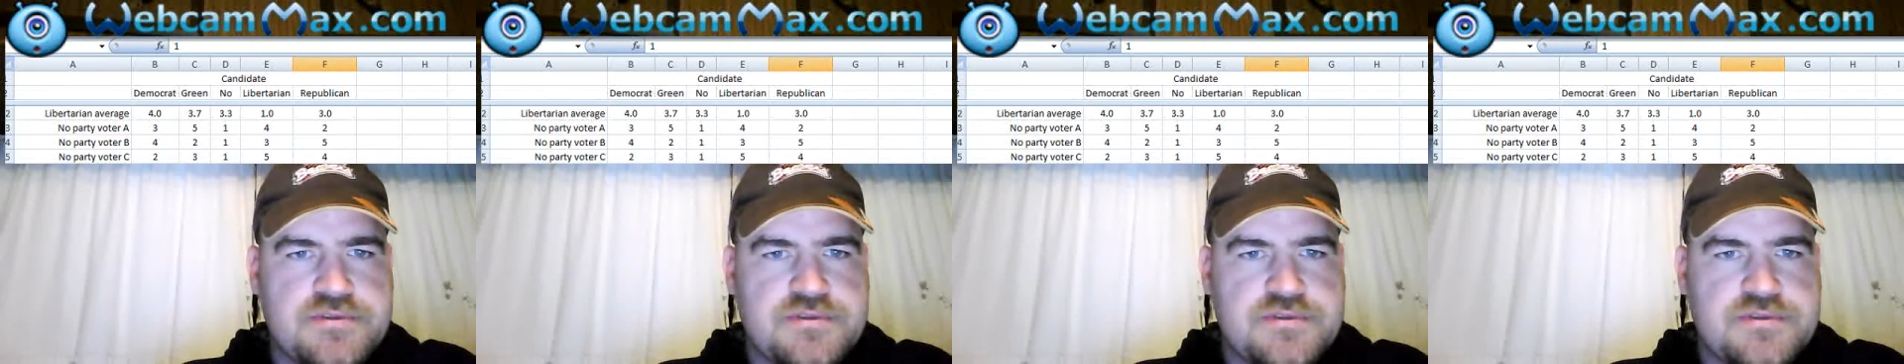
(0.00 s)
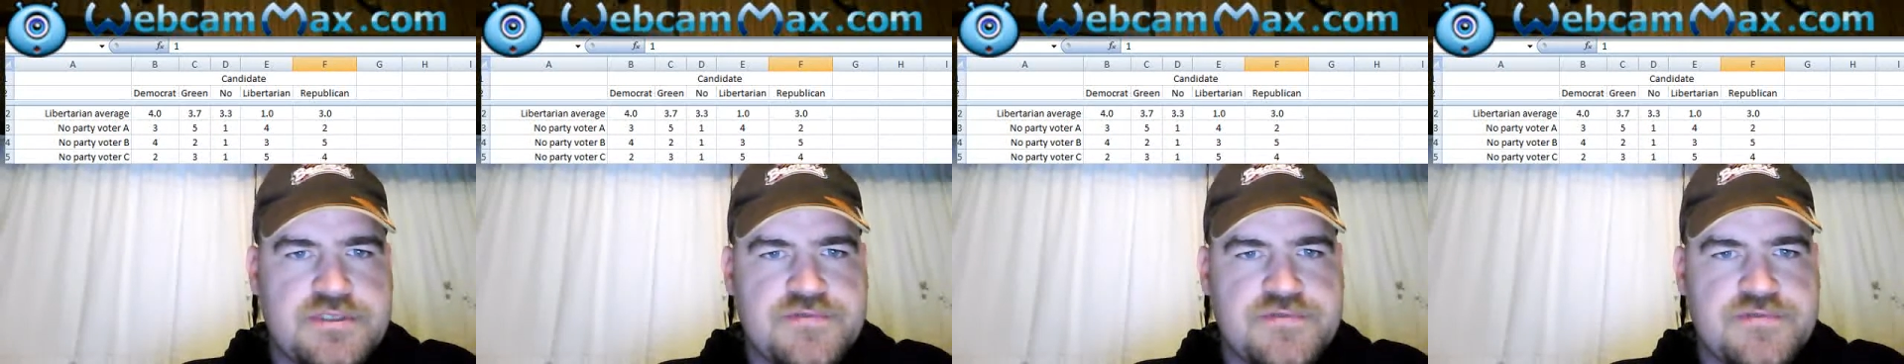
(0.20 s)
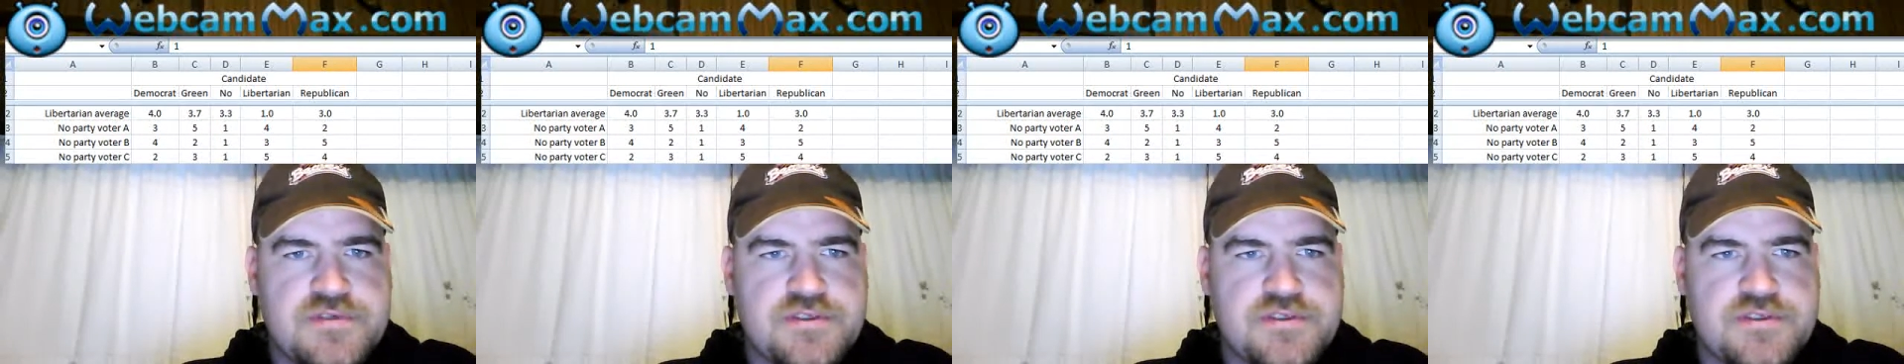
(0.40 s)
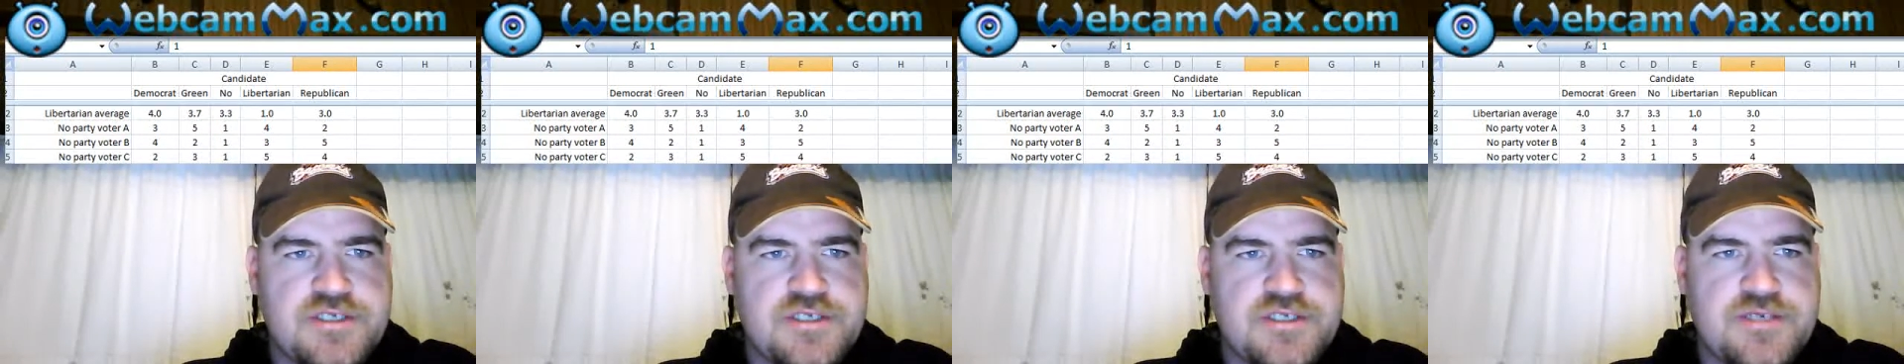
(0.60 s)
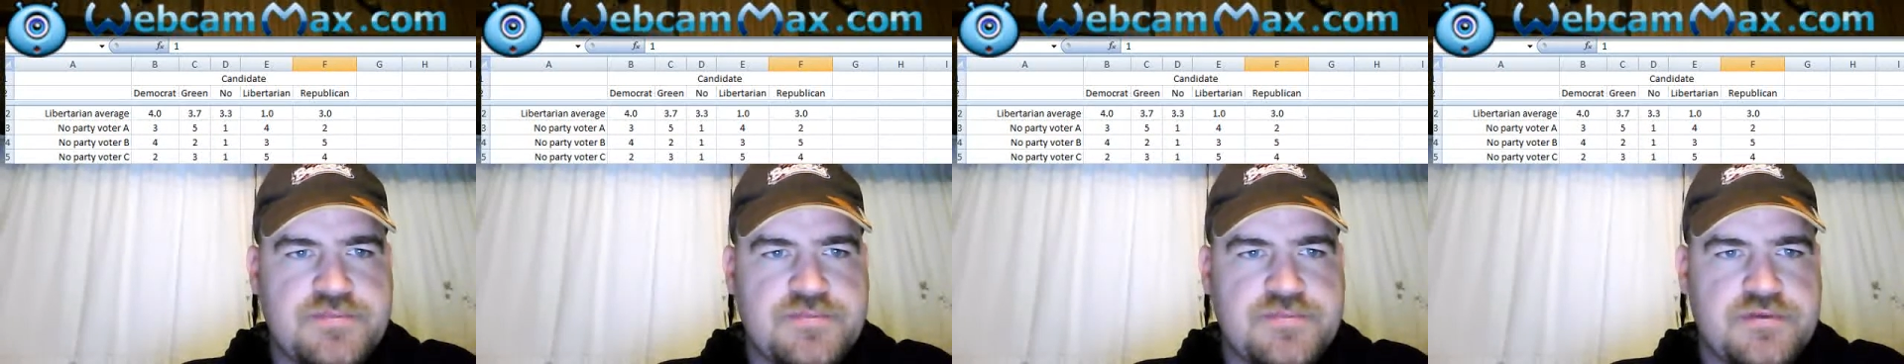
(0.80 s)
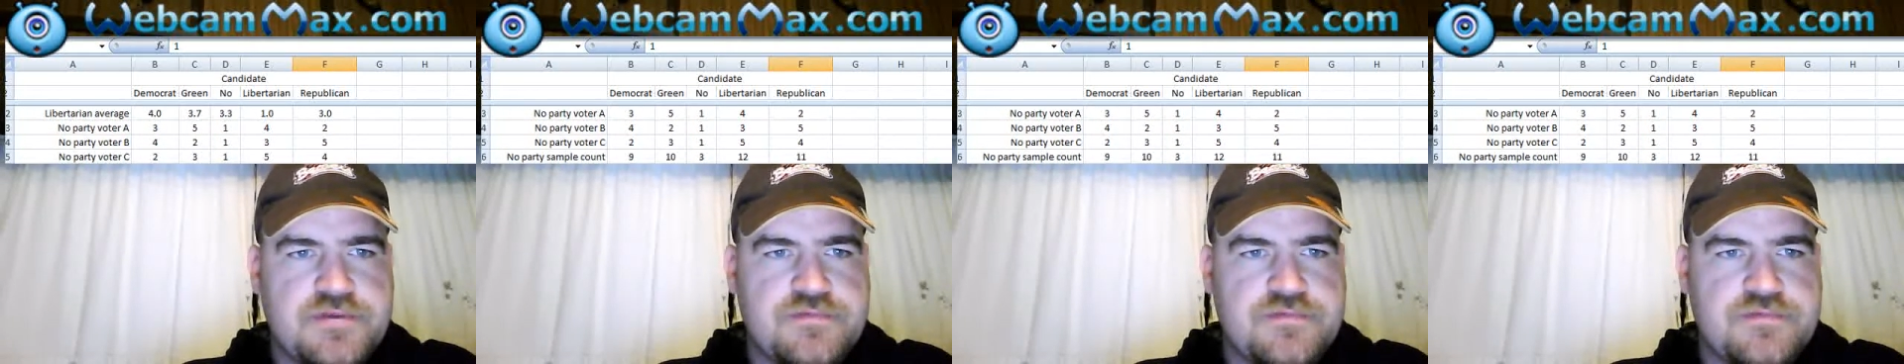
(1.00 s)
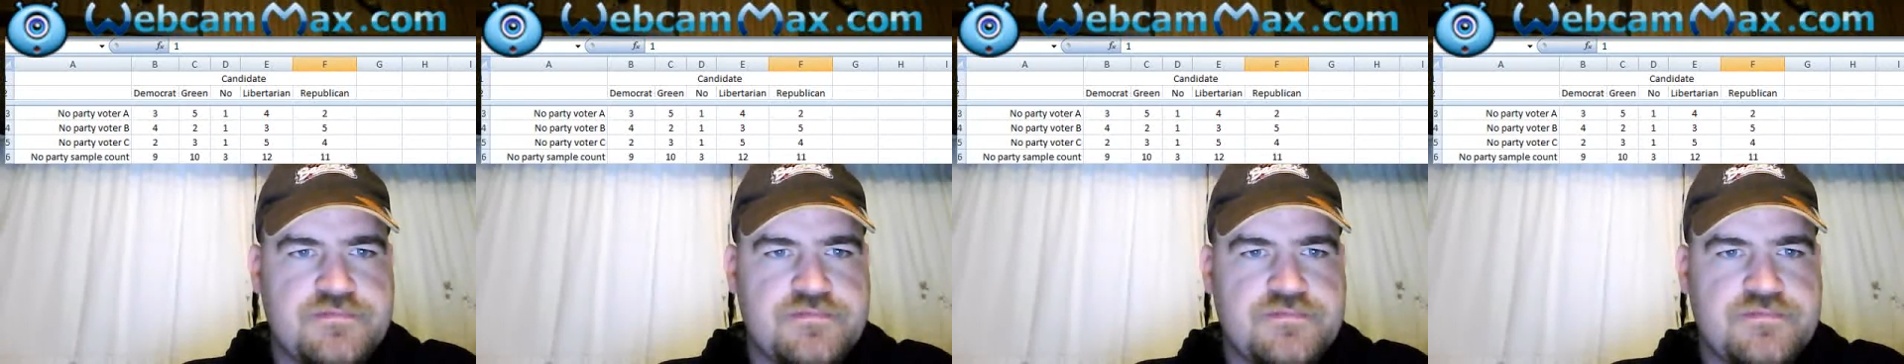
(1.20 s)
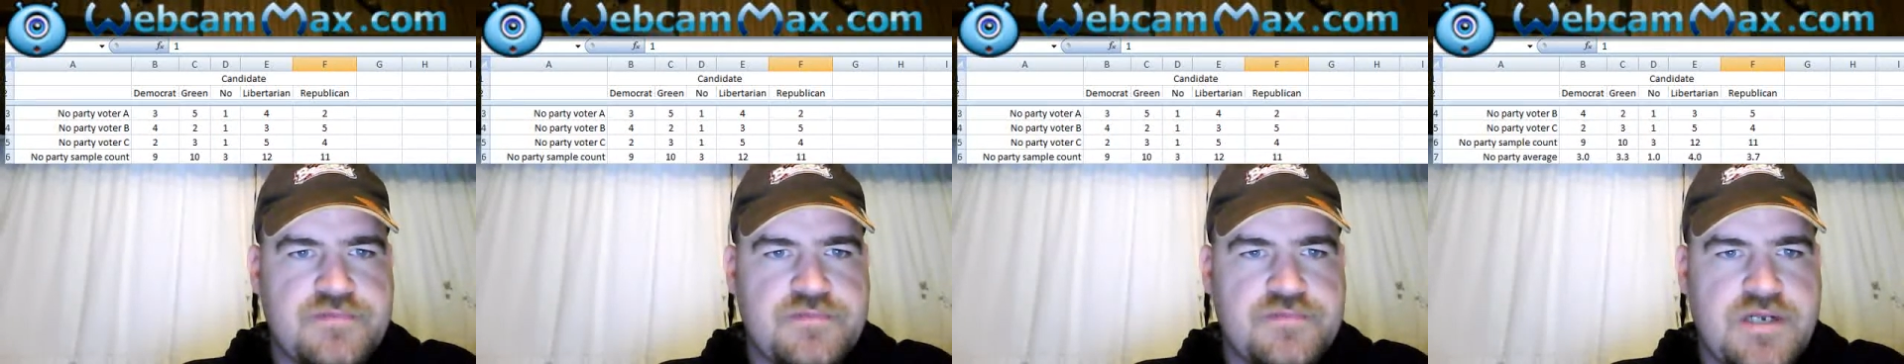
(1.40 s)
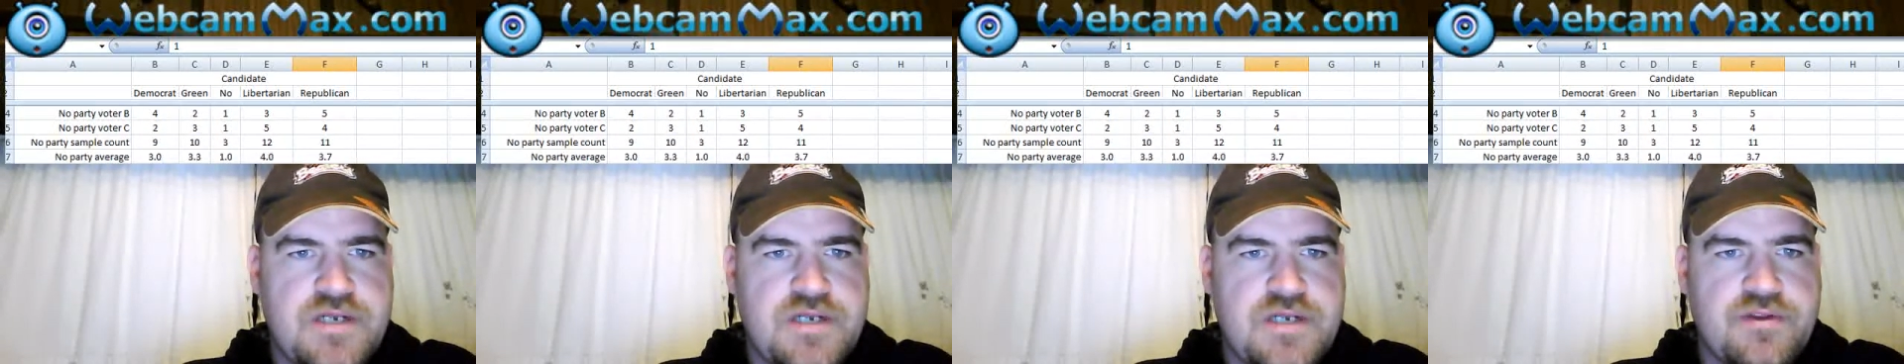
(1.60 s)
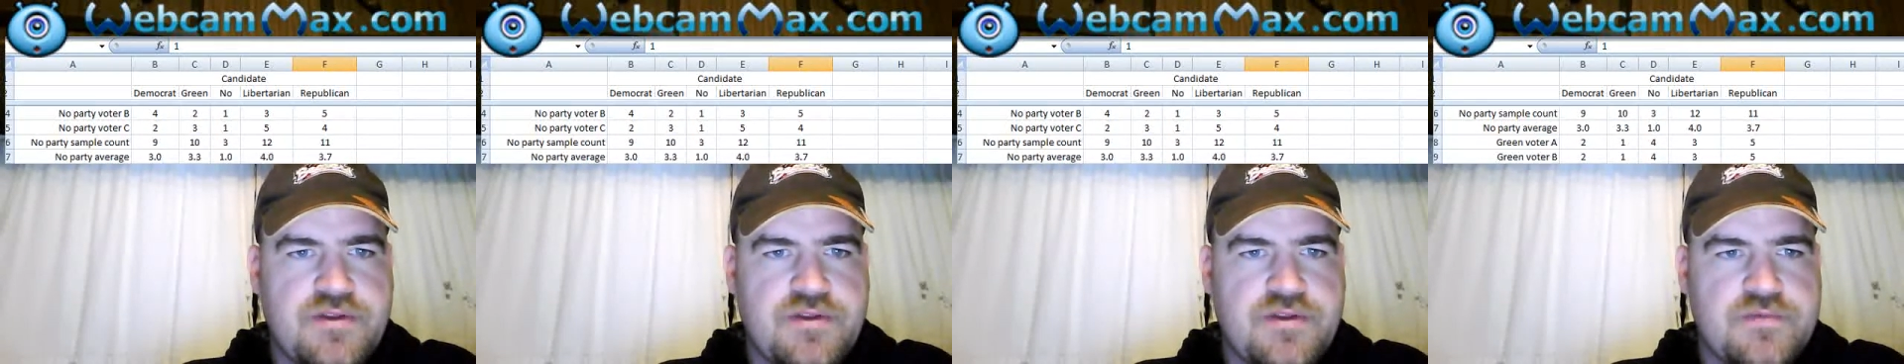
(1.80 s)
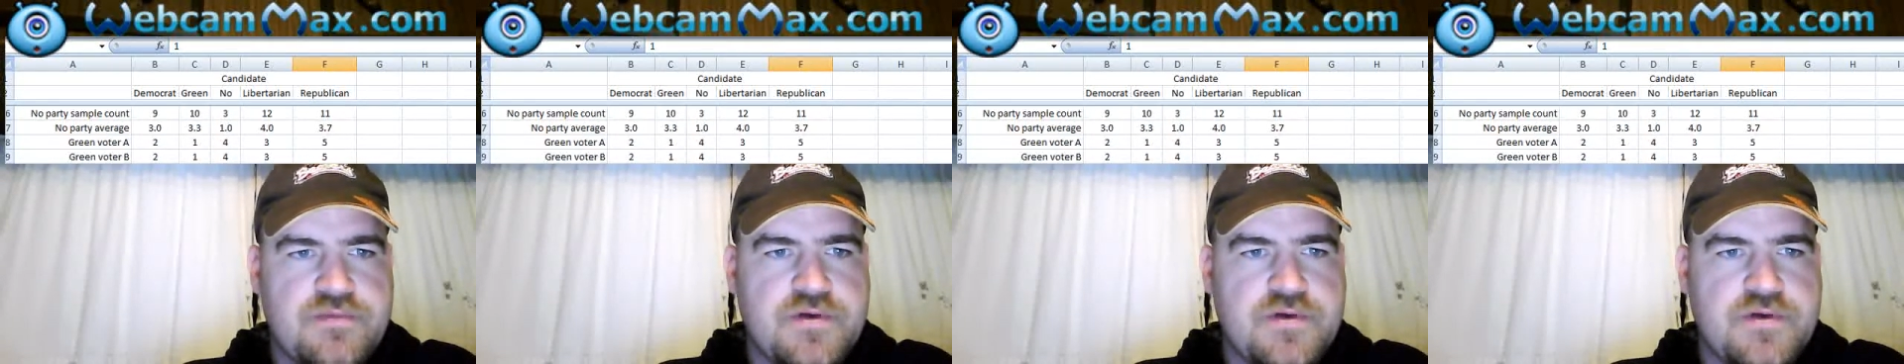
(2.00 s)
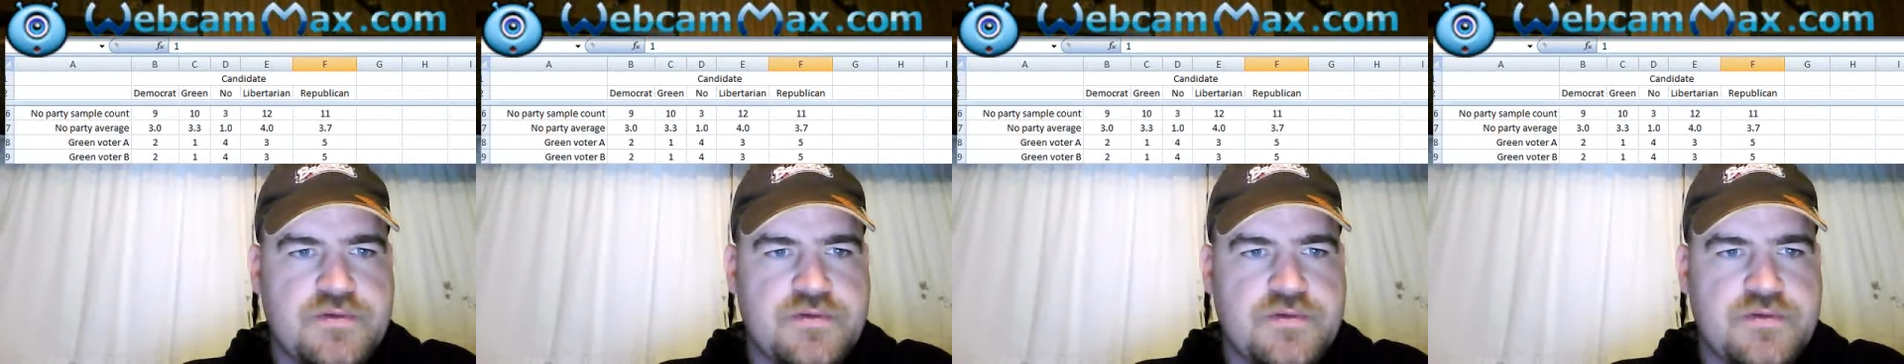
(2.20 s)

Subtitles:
an example of how they would vote.